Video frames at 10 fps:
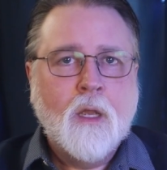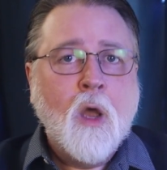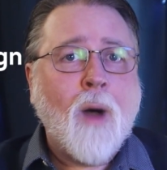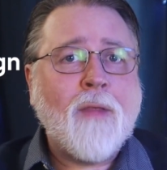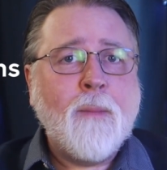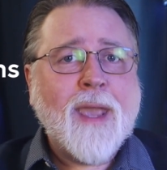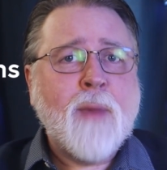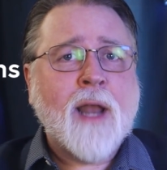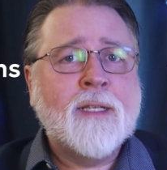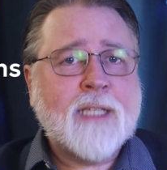While the big
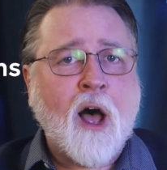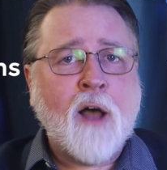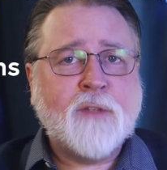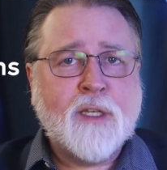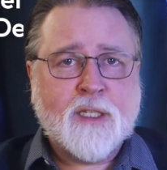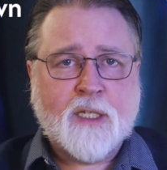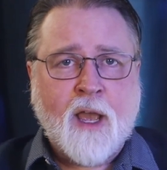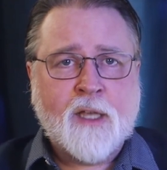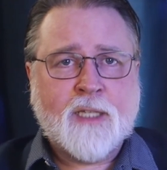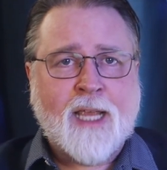model is often
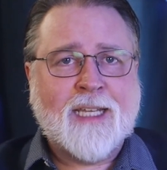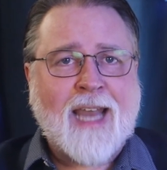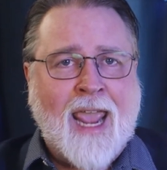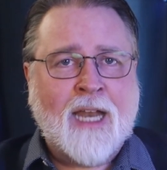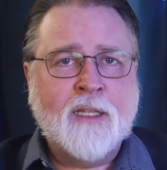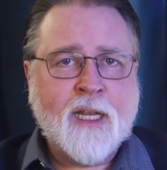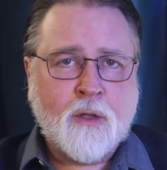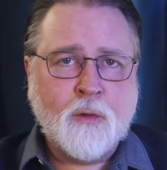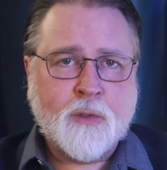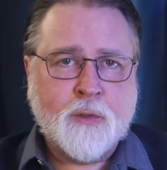discussed as an
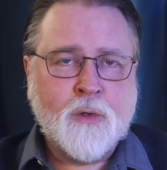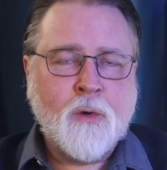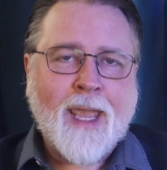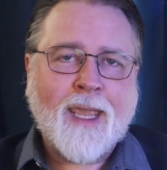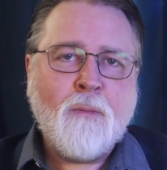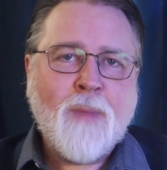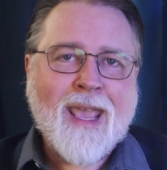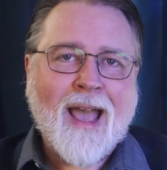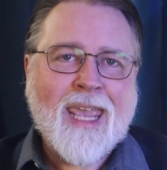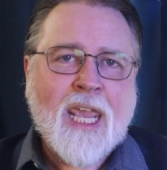analytical tool, it can
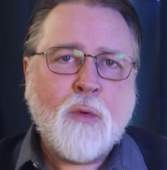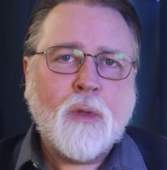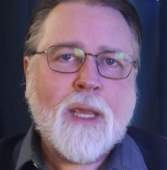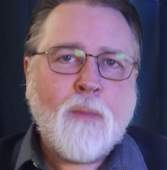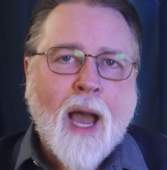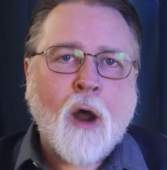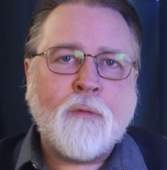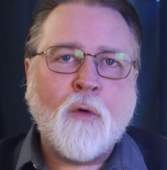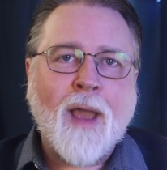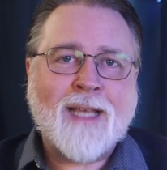be equally
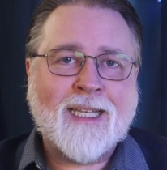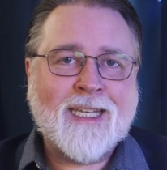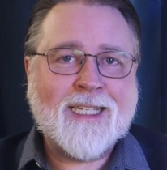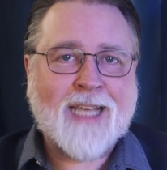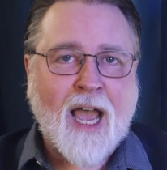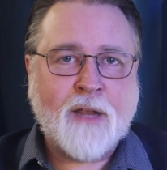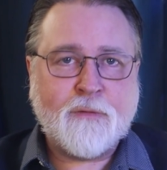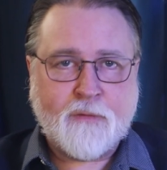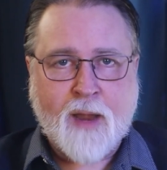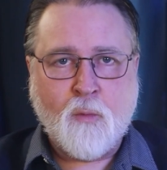powerful as a design
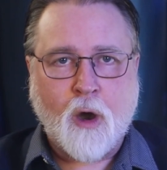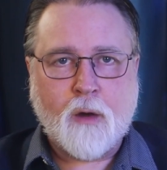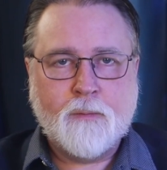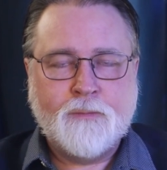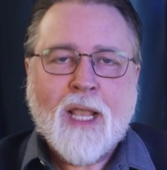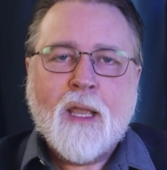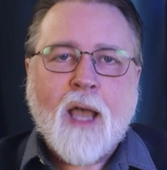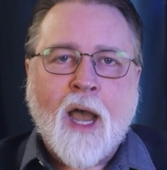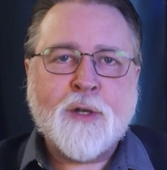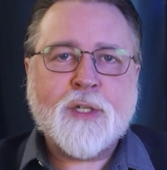framework.
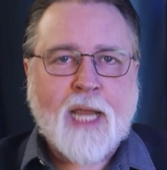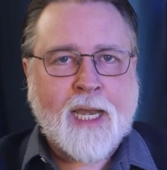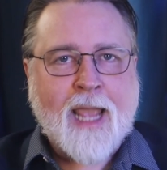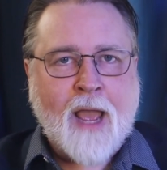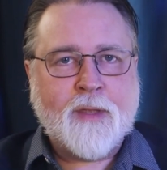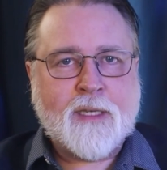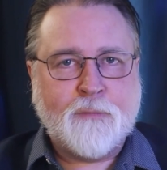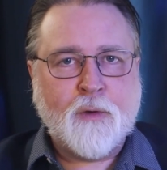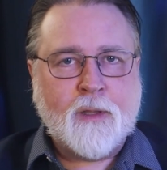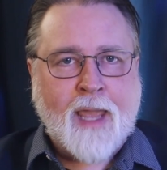Understanding how the
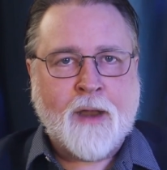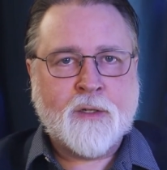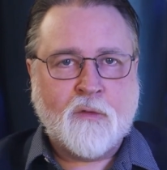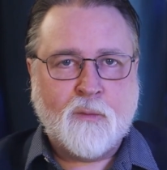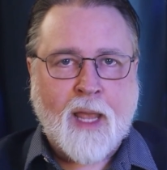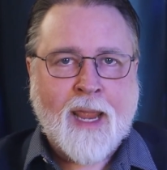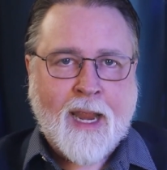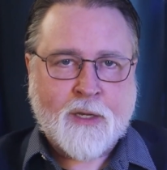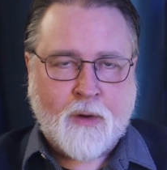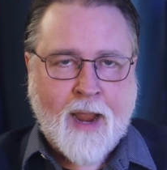different layers of play
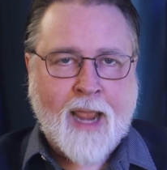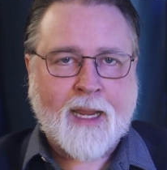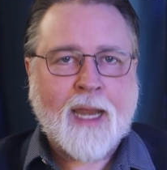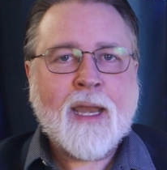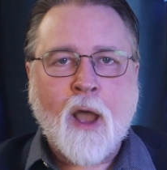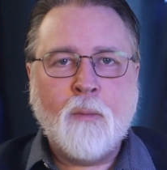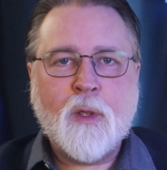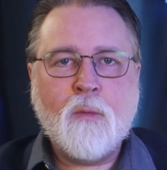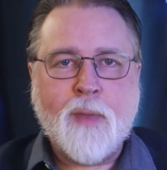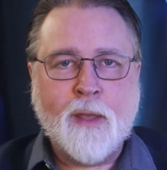interact can help
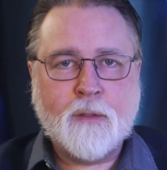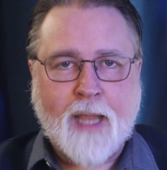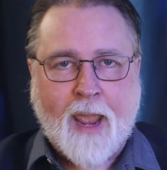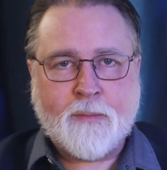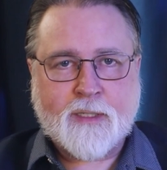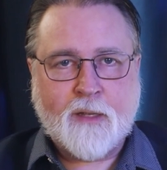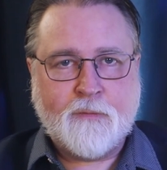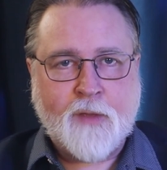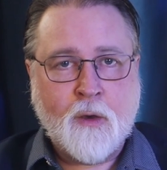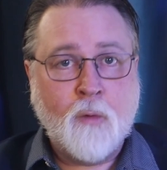you build games that
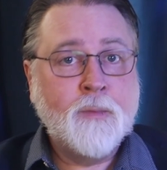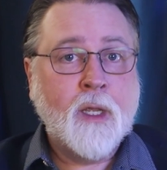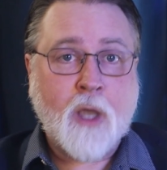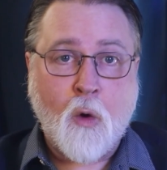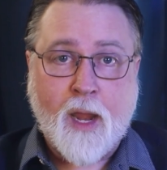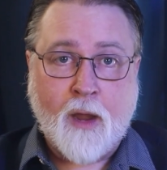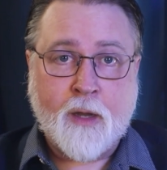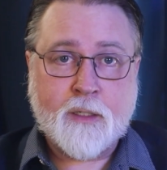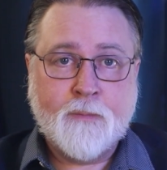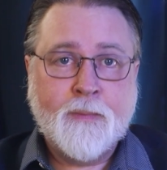feel
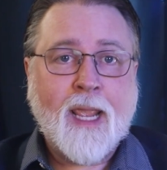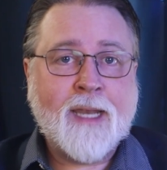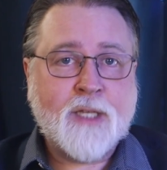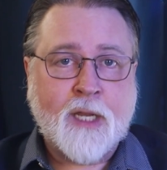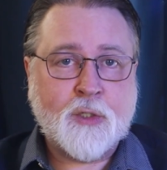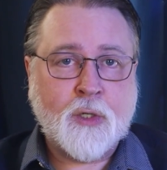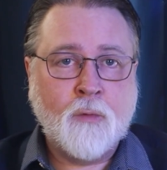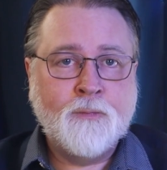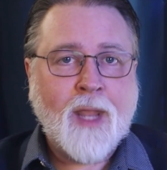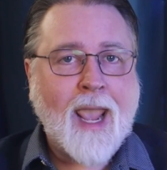coherent,
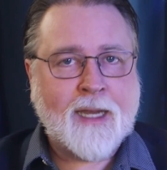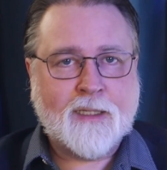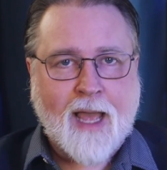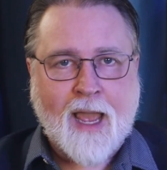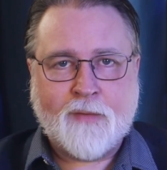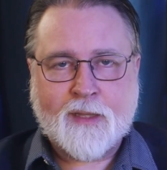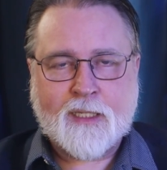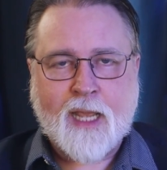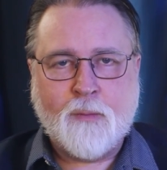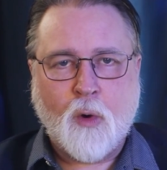intentional, and alive at the
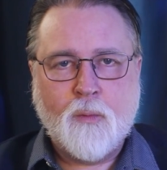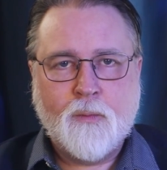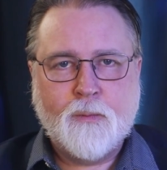table.